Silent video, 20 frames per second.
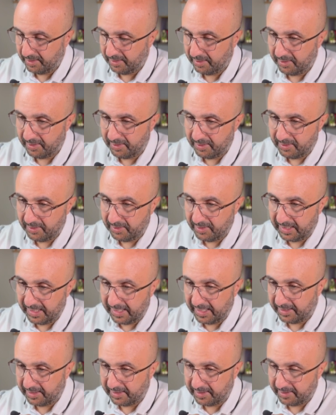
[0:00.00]

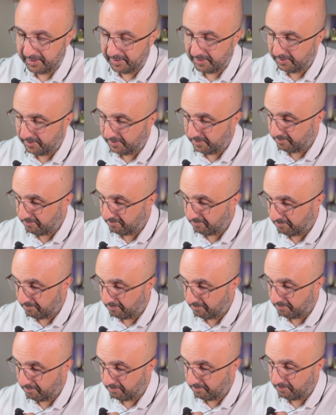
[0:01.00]

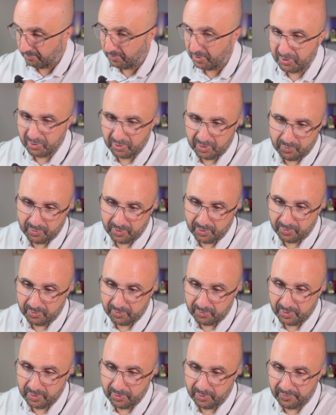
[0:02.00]
Actually we don't
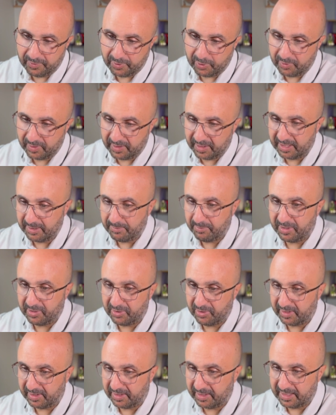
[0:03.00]
even create this
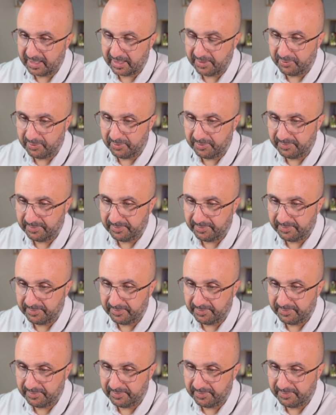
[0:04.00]
patient at this level.